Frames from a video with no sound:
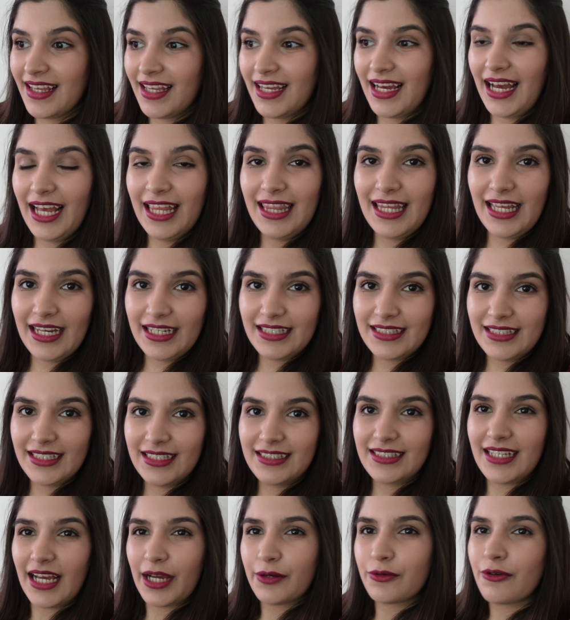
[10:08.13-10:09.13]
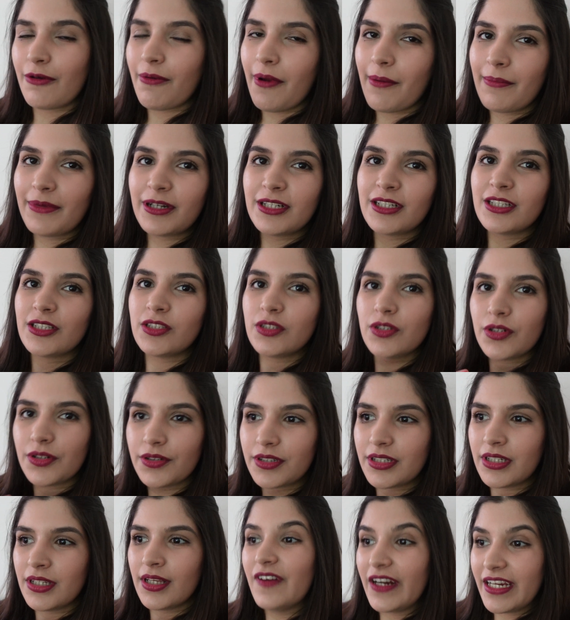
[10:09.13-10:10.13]
I liked it. I remember the
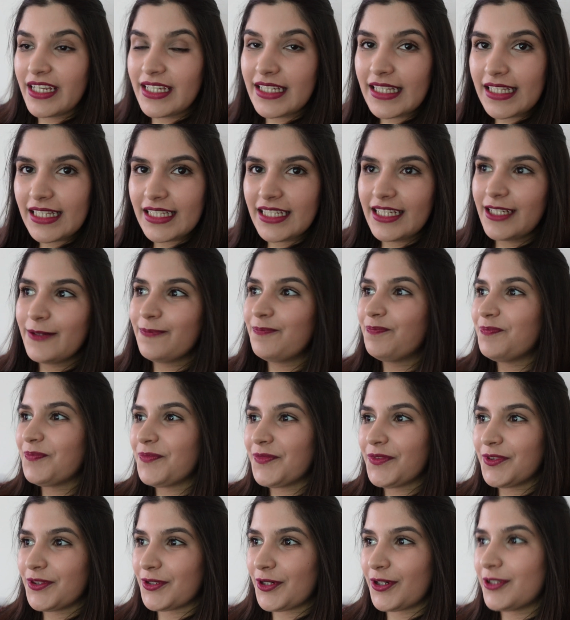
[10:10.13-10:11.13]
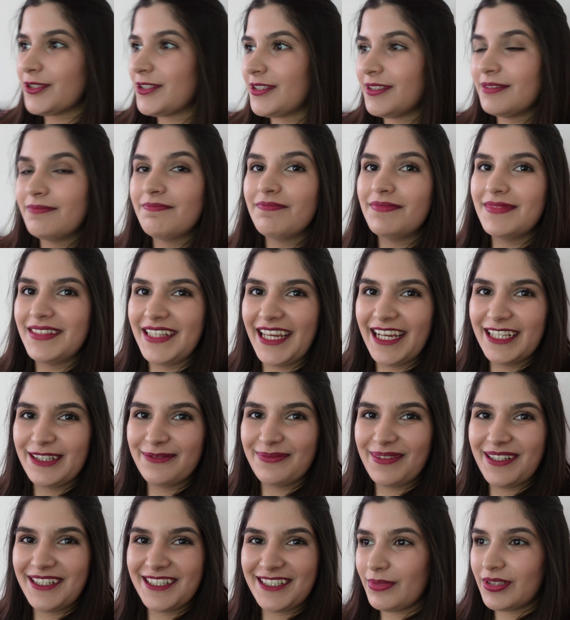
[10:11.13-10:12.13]
story vaguely, not that
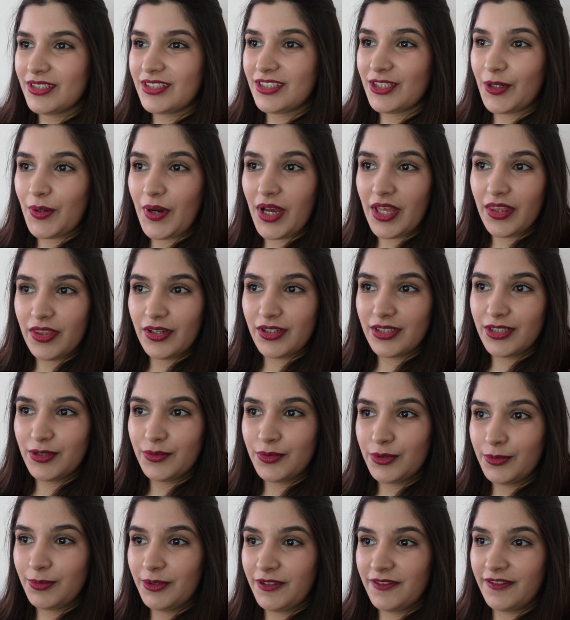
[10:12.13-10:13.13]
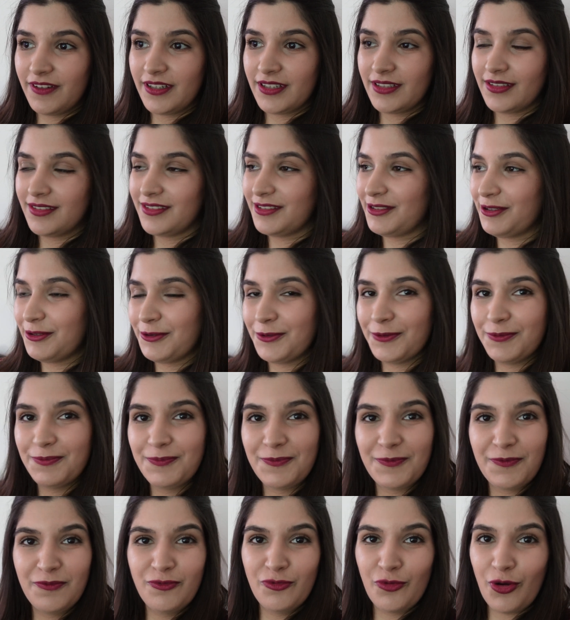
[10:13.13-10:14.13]
much. But so I thought it would be fun to
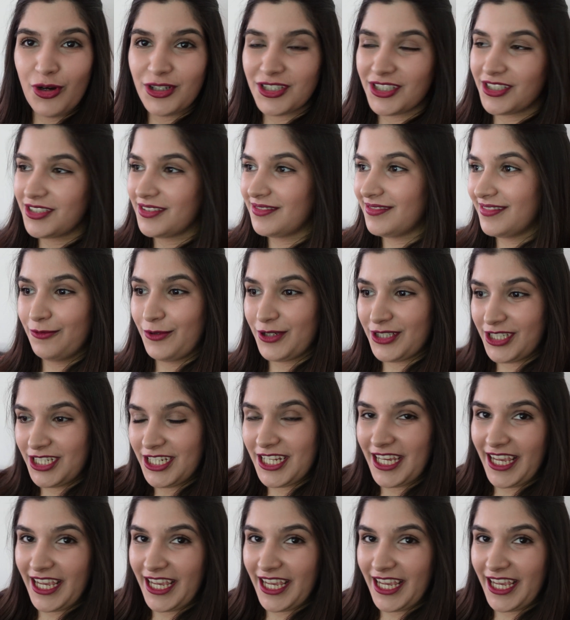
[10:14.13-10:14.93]
watch it